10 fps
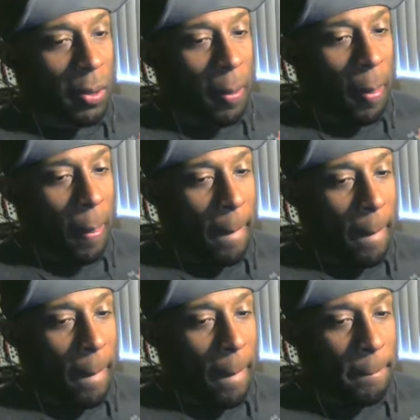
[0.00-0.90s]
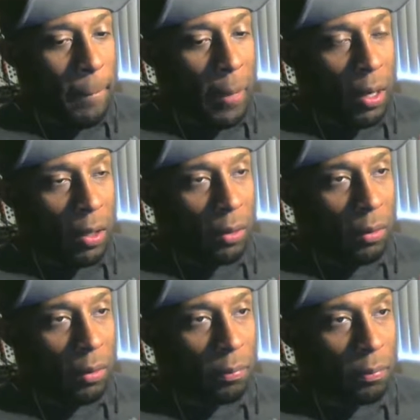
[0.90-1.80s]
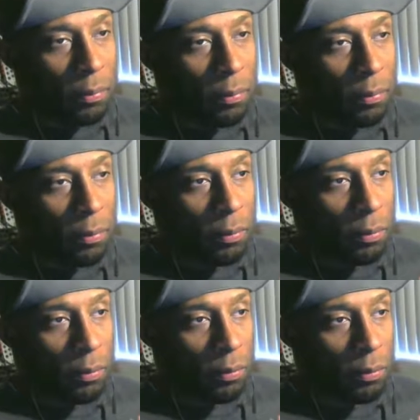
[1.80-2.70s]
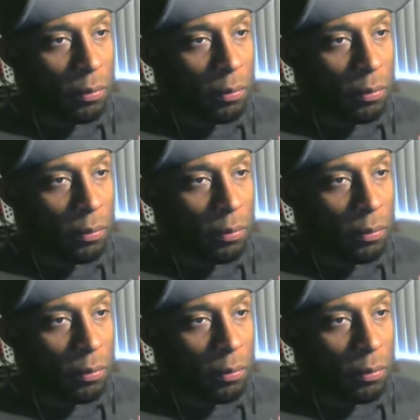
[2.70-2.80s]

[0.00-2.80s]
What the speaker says: Now, how far off are these